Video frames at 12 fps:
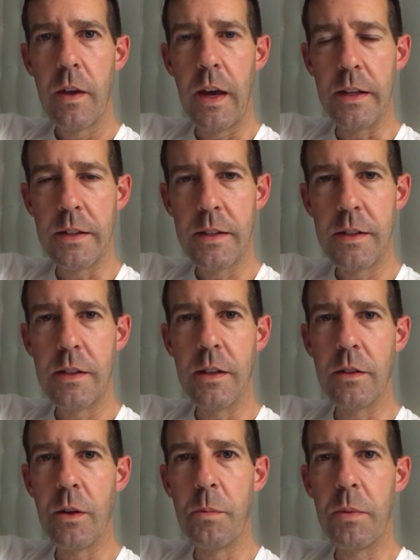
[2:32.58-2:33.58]
I still
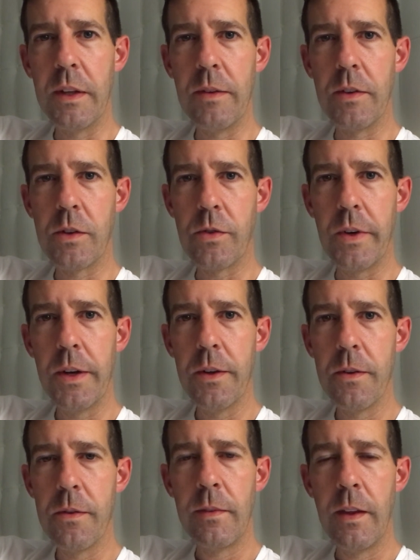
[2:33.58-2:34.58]
don't believe it's real.
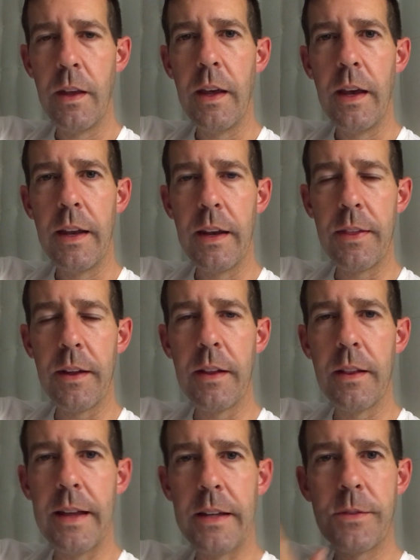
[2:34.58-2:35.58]
And I think
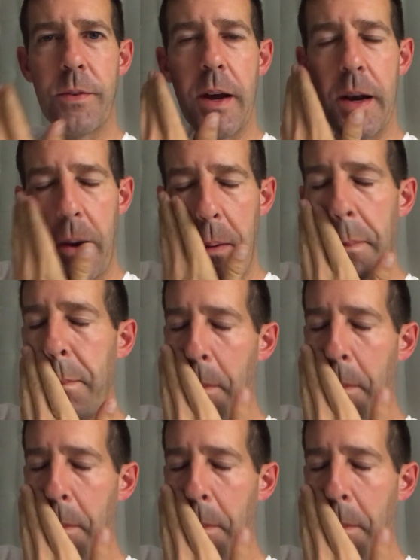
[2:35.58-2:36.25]
last Friday